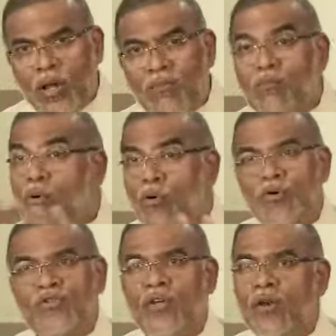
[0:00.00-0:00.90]

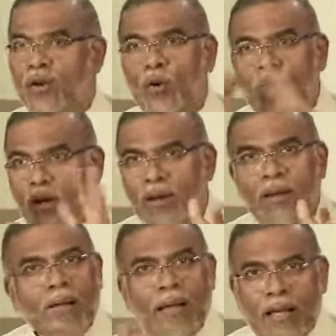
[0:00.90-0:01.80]
boards or local
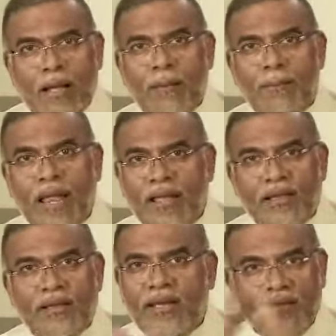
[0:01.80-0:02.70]

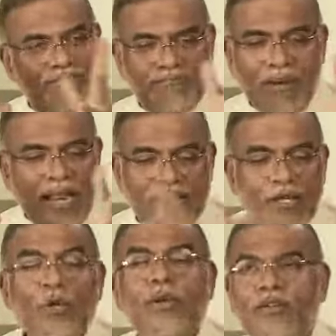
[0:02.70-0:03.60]
planning
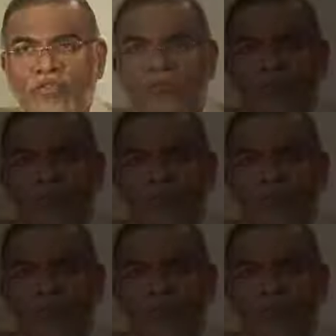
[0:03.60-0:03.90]
units.